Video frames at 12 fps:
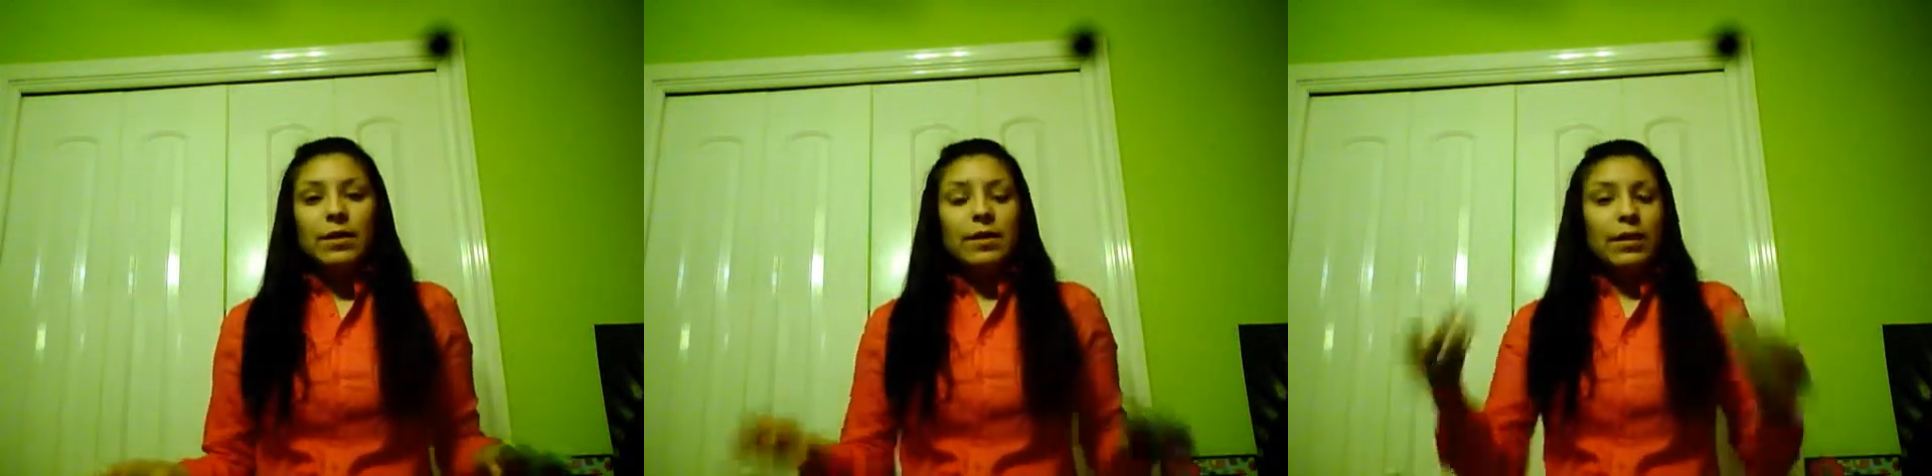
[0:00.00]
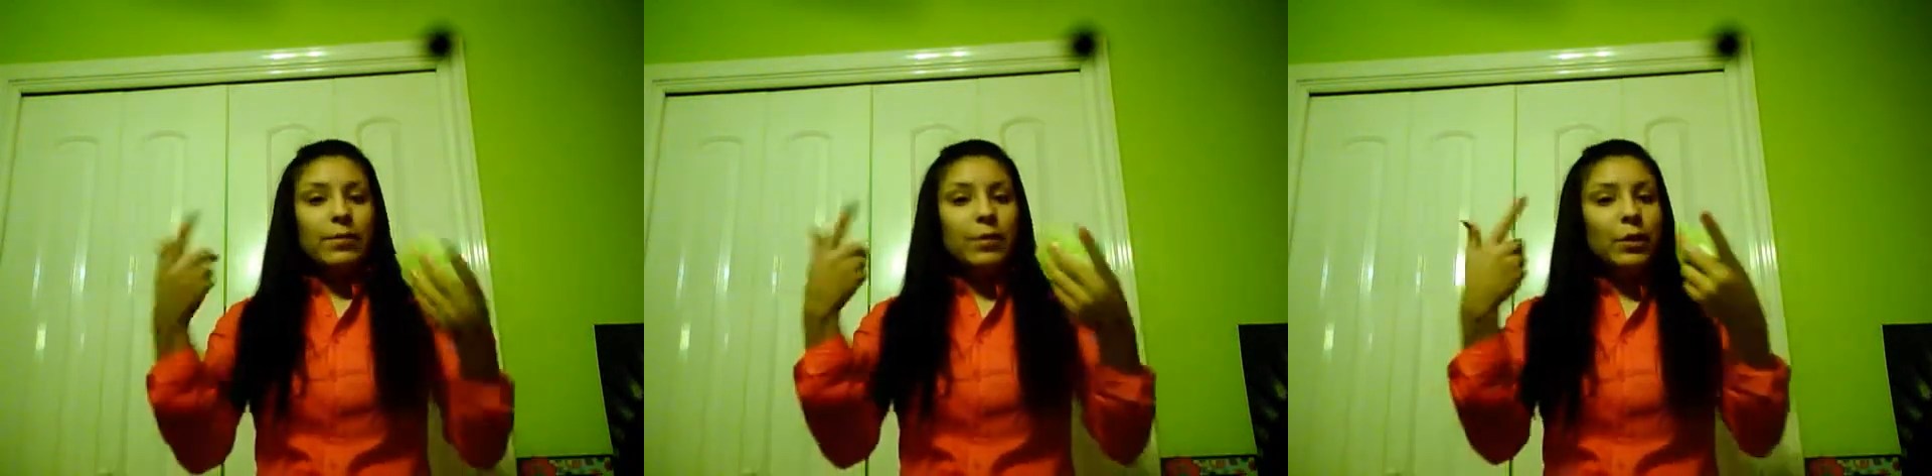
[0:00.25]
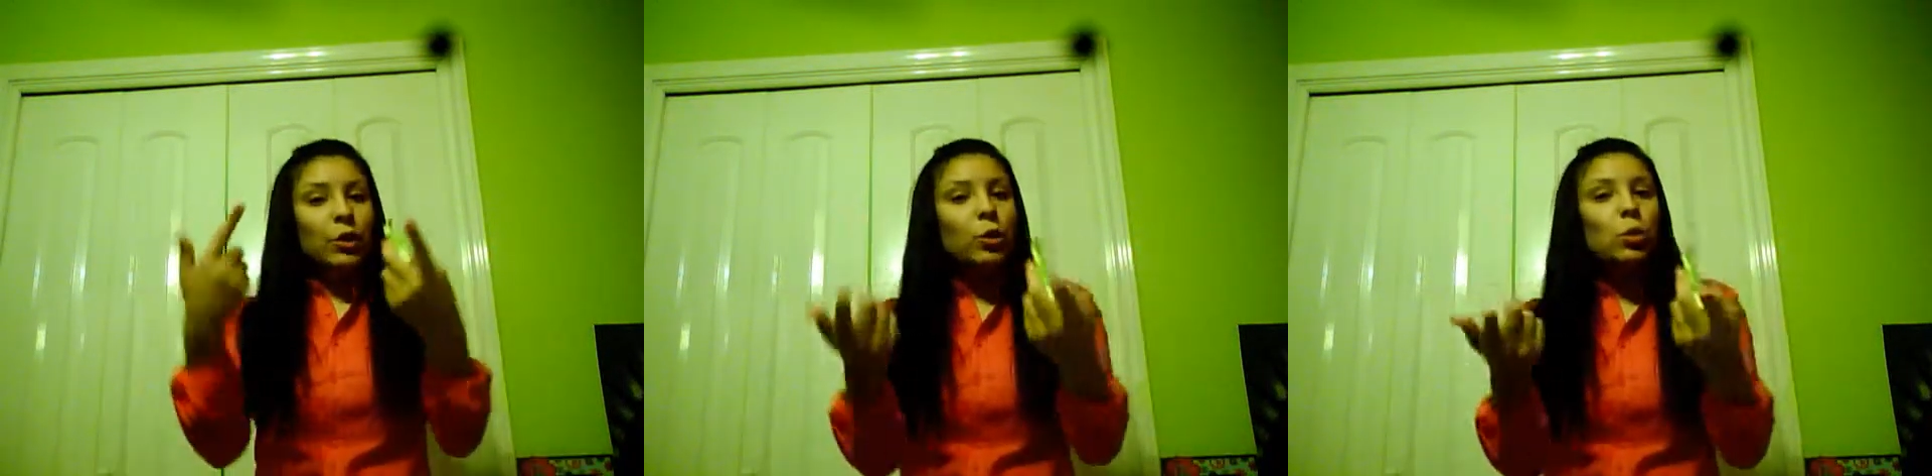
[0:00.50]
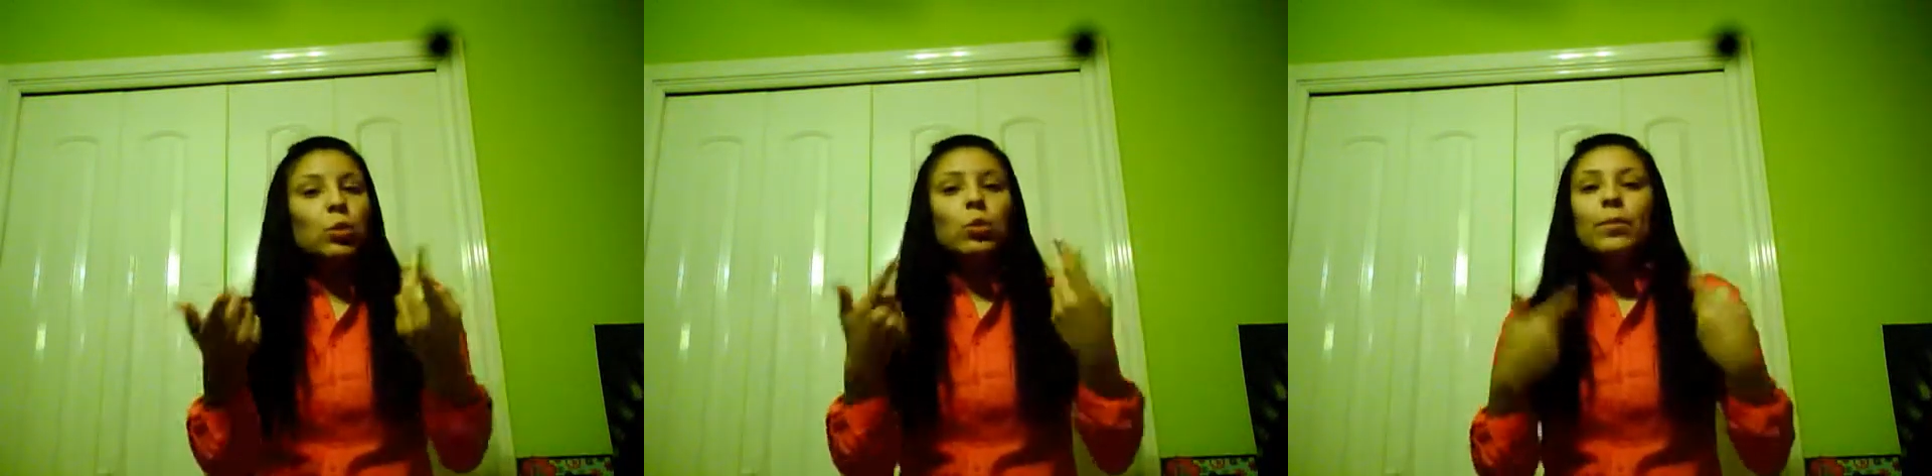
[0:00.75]
It can be
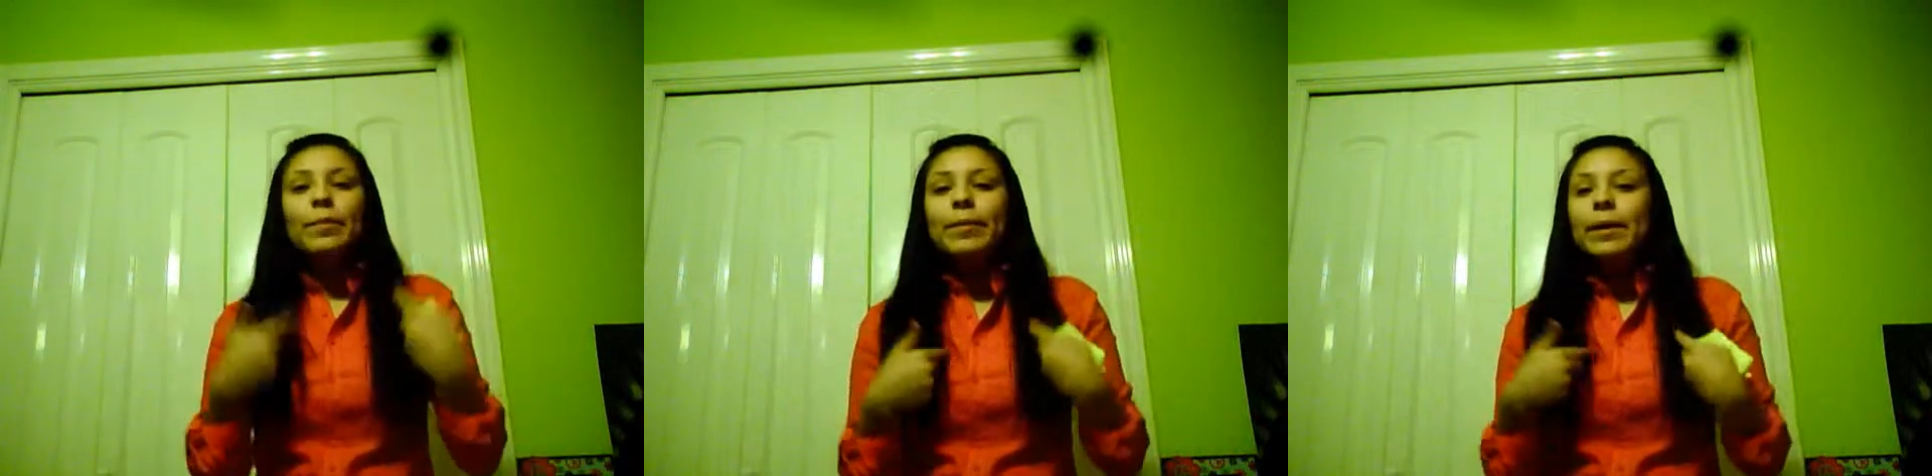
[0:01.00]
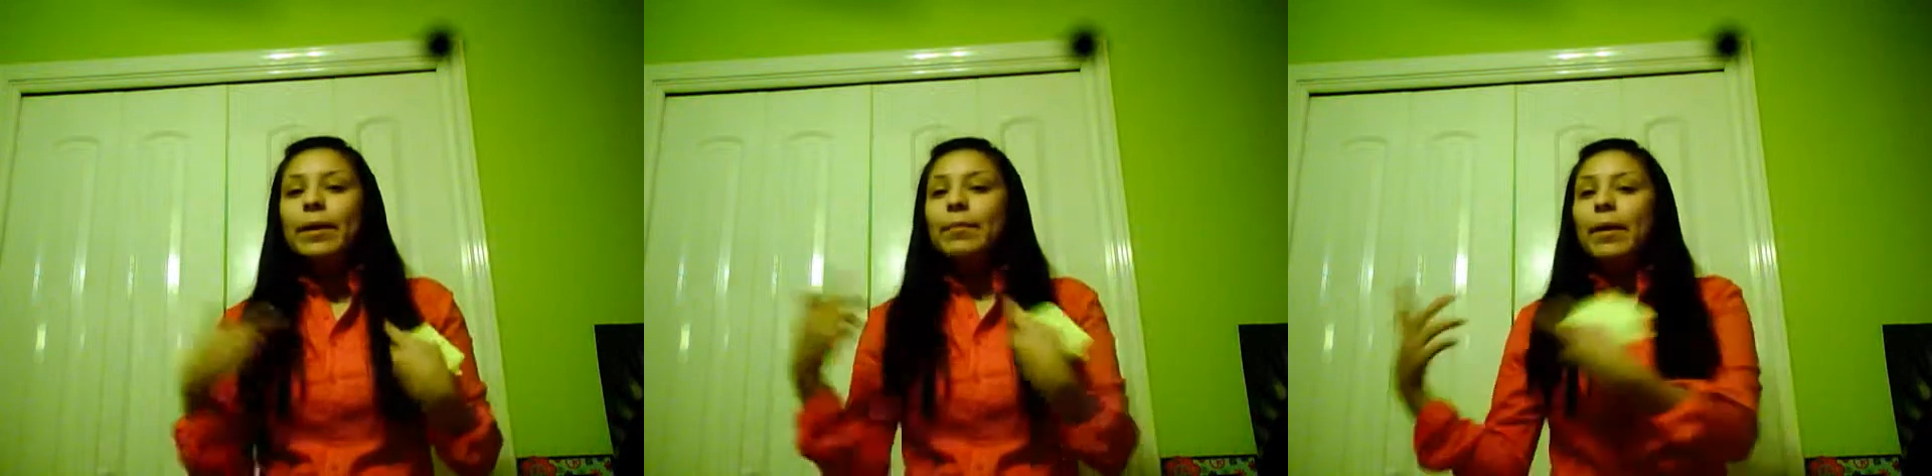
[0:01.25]
you, me,